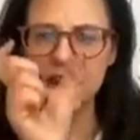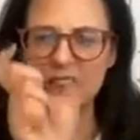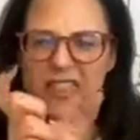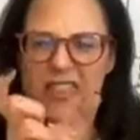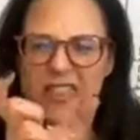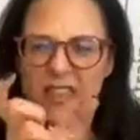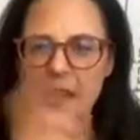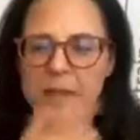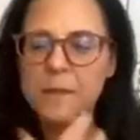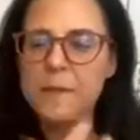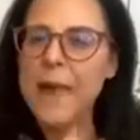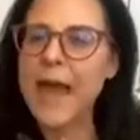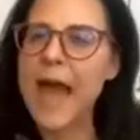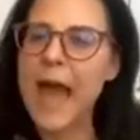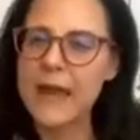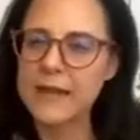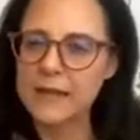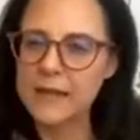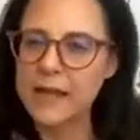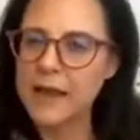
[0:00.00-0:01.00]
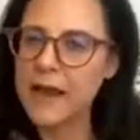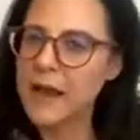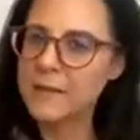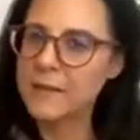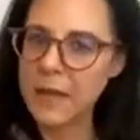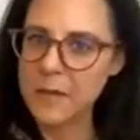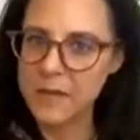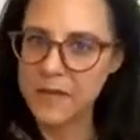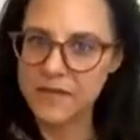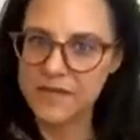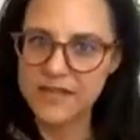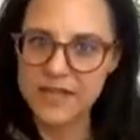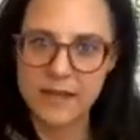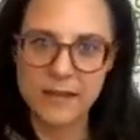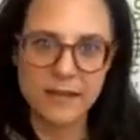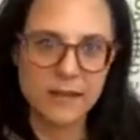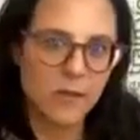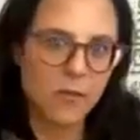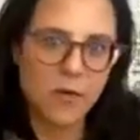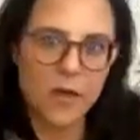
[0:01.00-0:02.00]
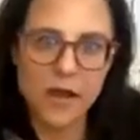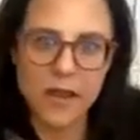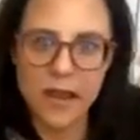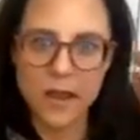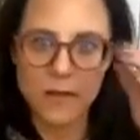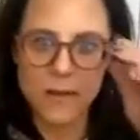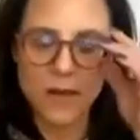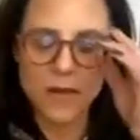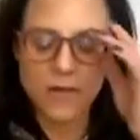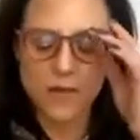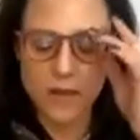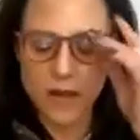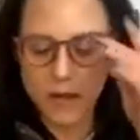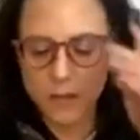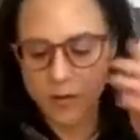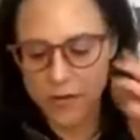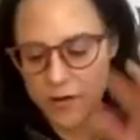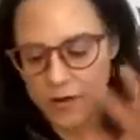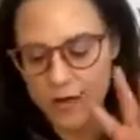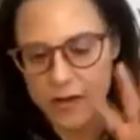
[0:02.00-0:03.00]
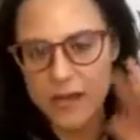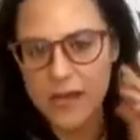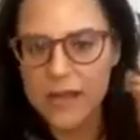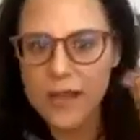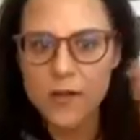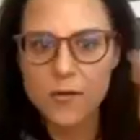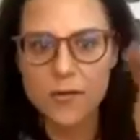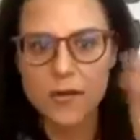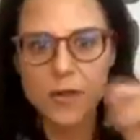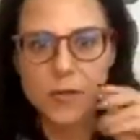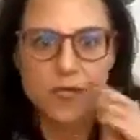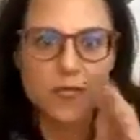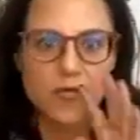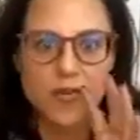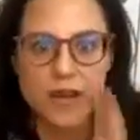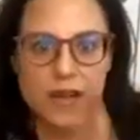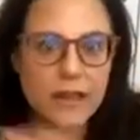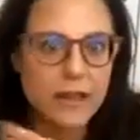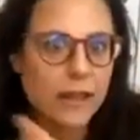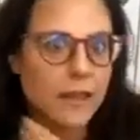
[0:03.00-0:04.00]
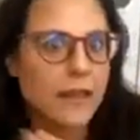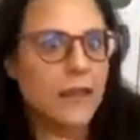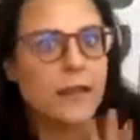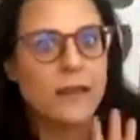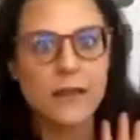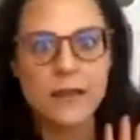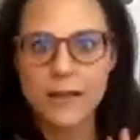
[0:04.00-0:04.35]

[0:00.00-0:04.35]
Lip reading: thick padded kind. Maybe you've seen them walking around your neighborhood, really pretty.